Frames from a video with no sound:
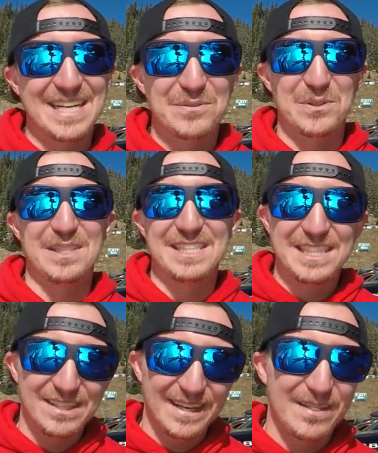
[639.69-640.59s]
I really
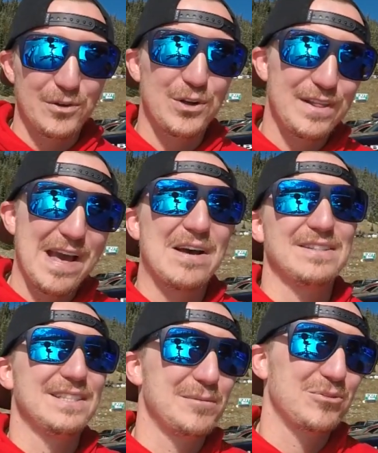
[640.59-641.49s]
see like
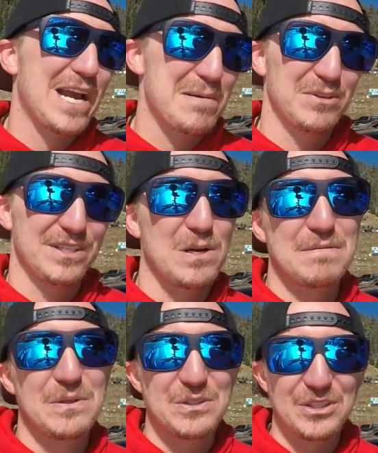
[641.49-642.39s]
30,000 subscribers in our
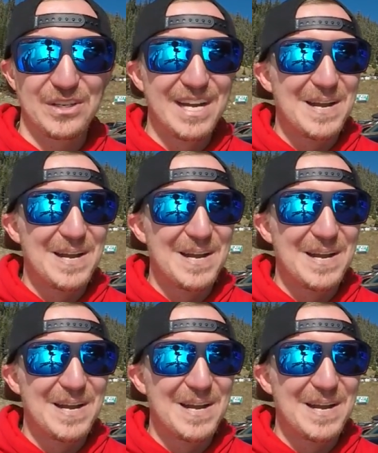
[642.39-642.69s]
future.